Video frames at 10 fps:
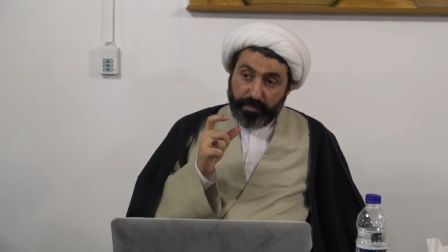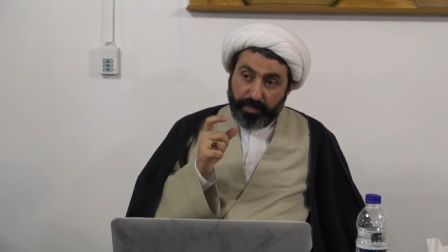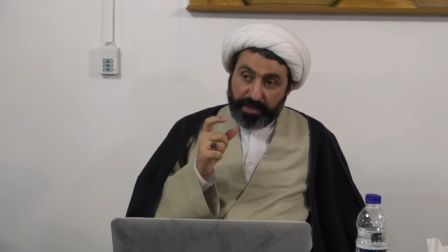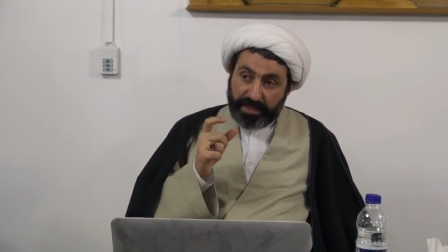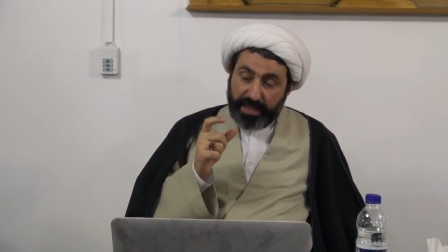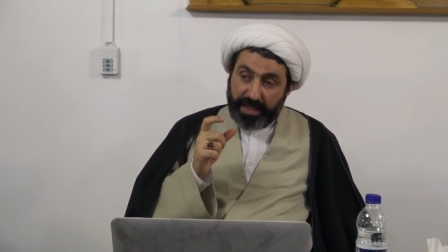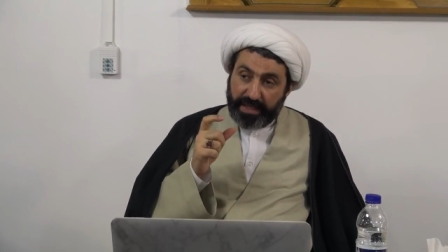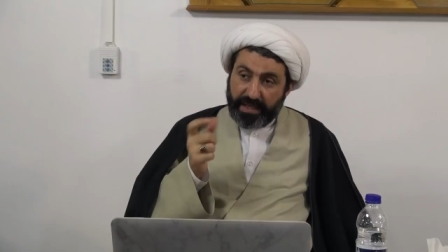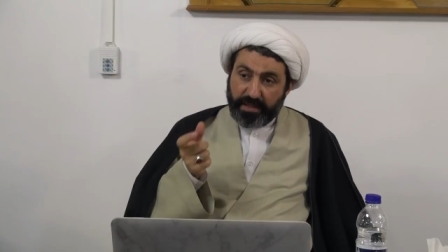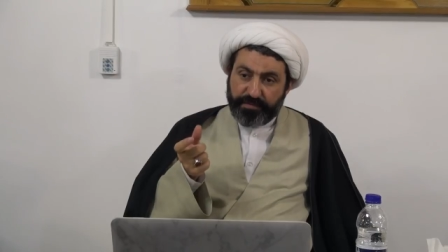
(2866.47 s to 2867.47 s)
But
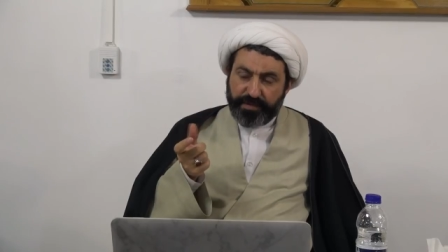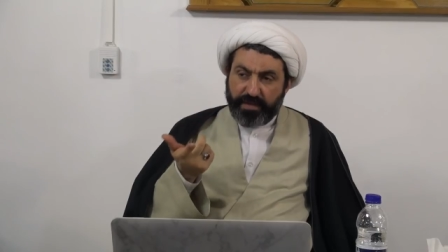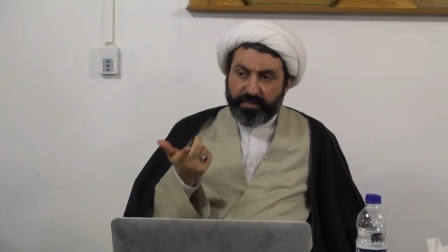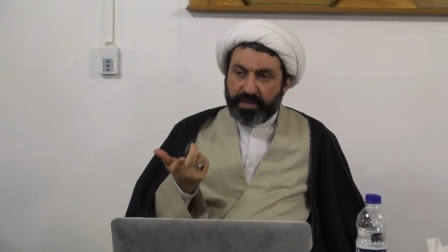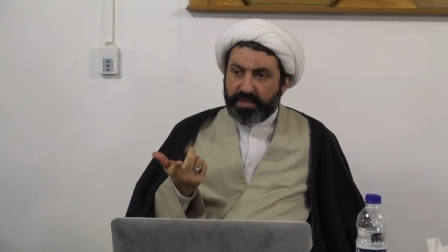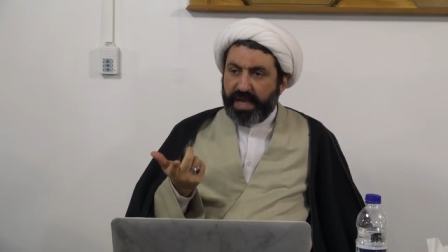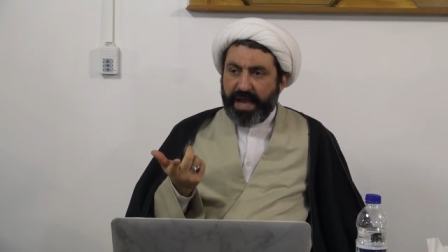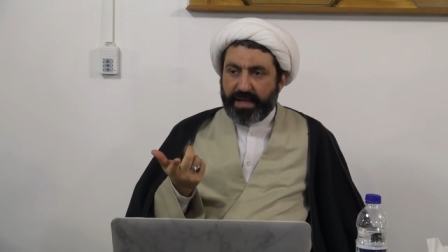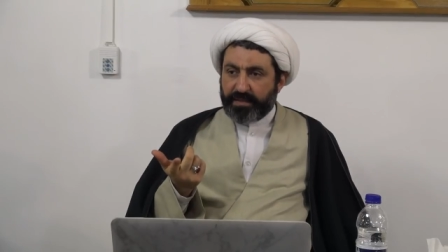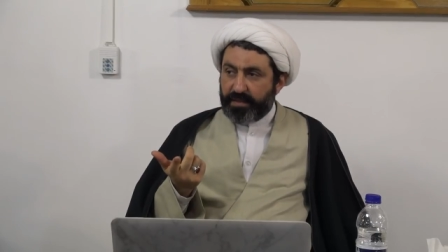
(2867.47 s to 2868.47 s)
again, favor is
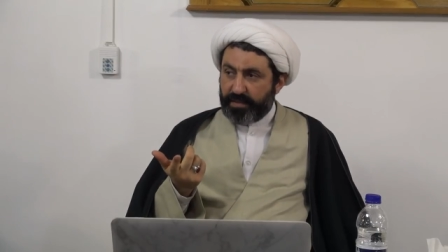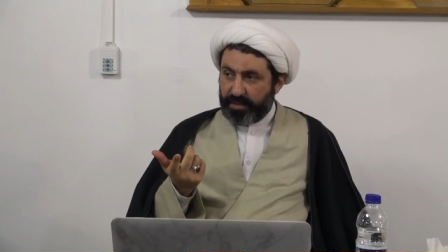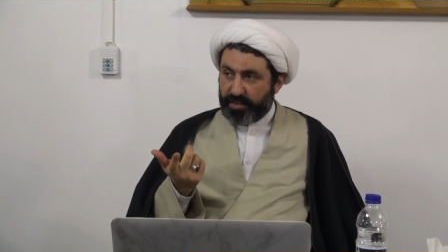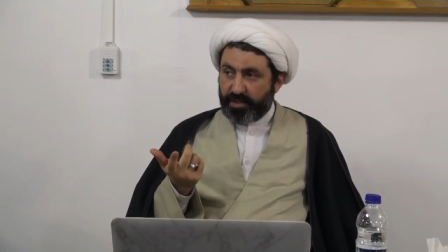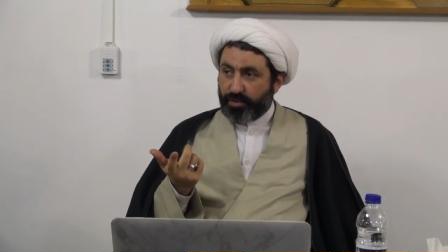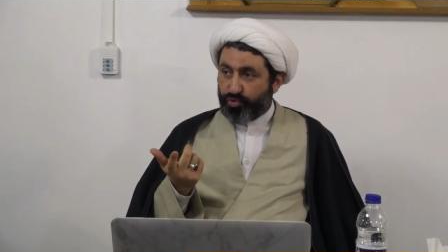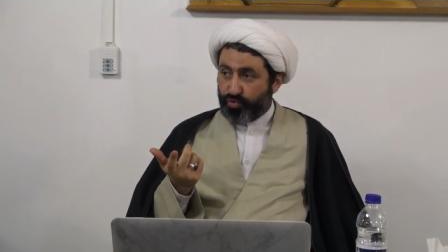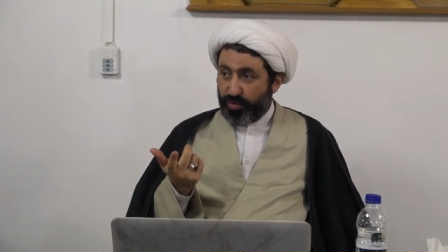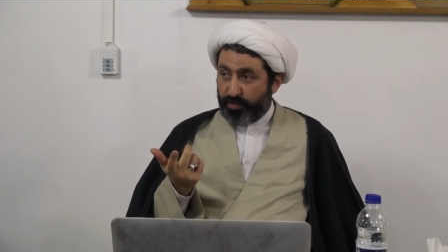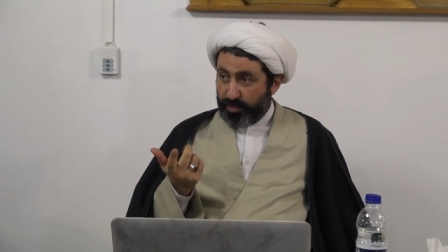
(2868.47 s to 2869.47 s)
adl, it's not
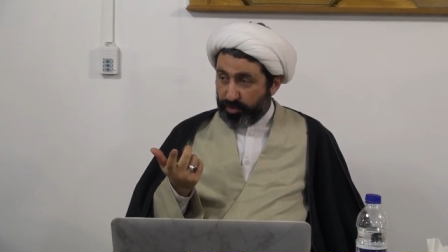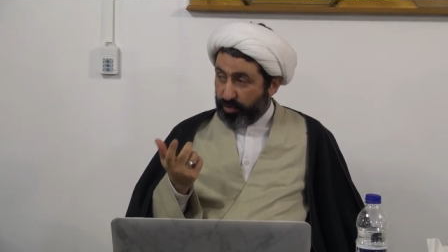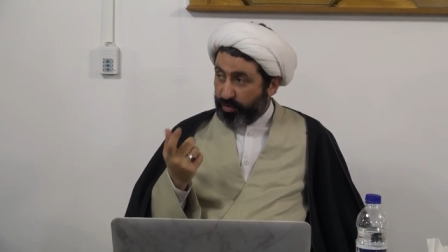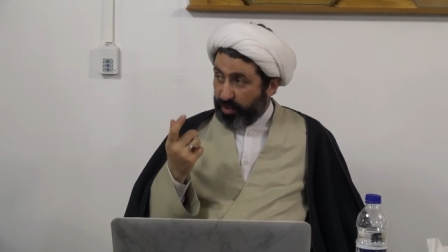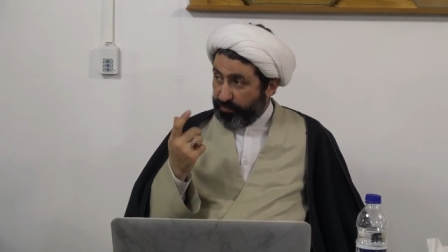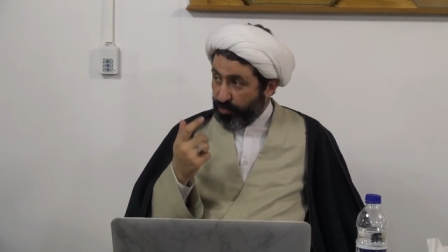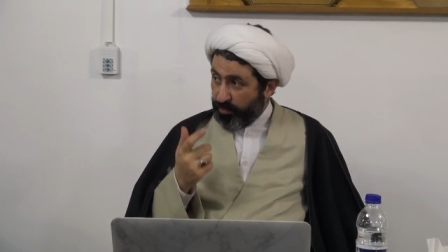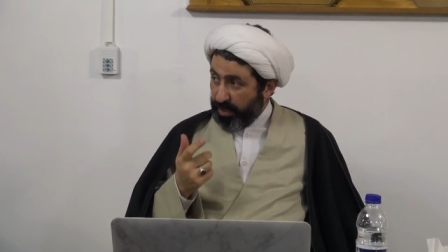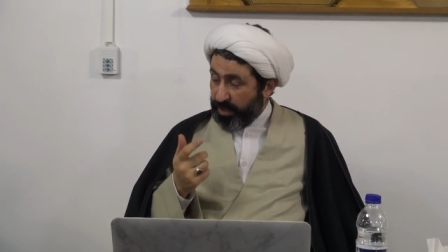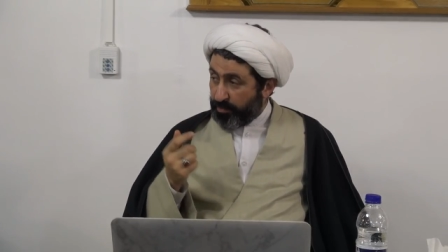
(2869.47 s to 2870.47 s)
zulm. So if you
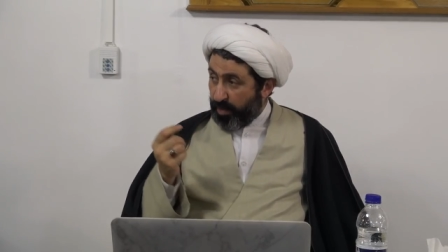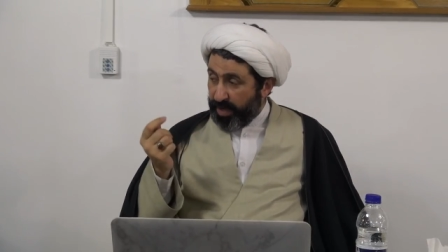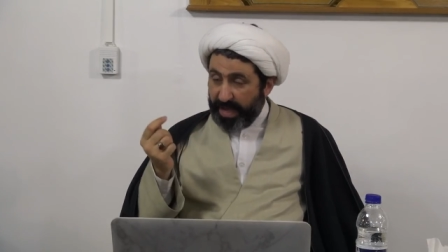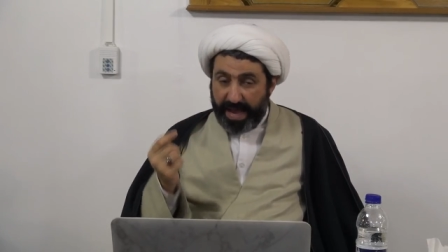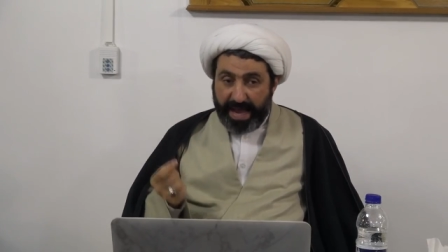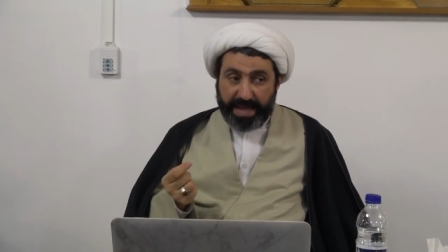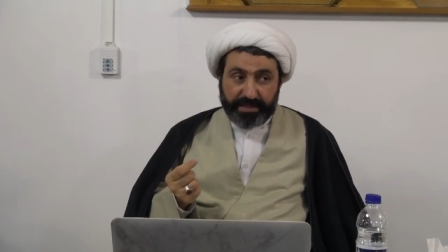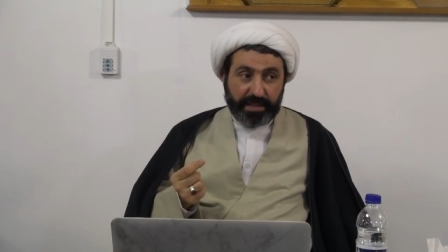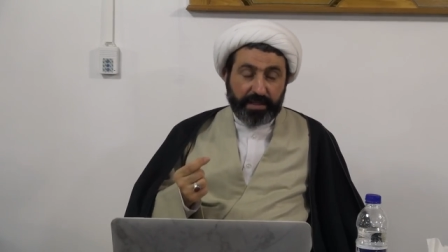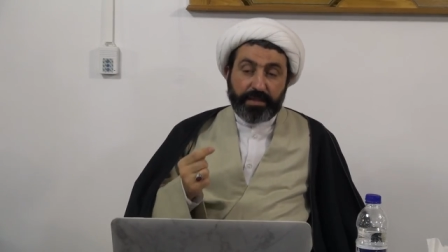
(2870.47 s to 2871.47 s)
mean by adl